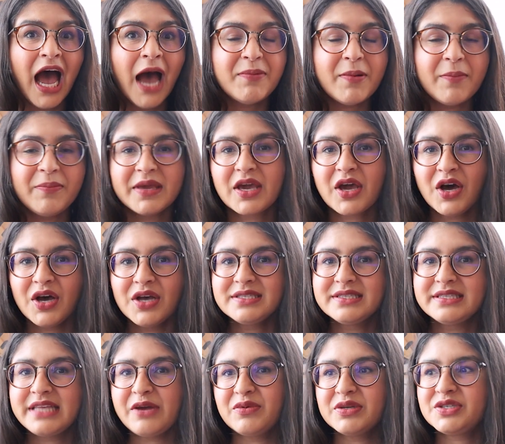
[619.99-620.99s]
but
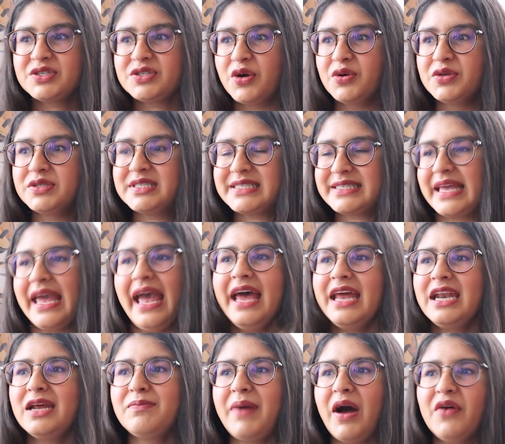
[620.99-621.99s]
because they were so
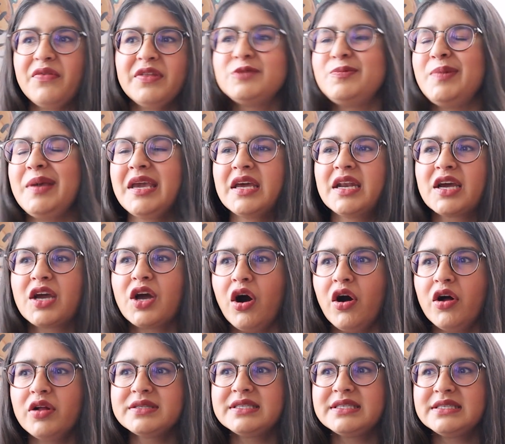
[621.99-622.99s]
scared about this being an
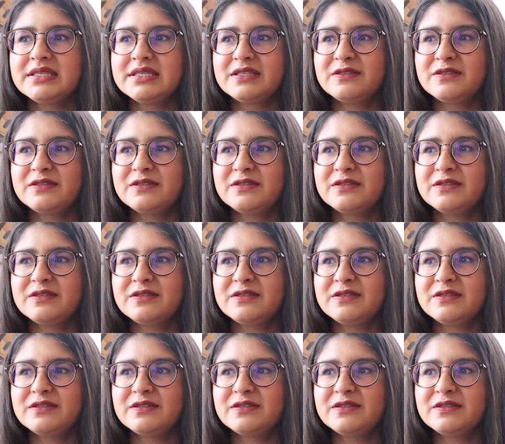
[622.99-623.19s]
occult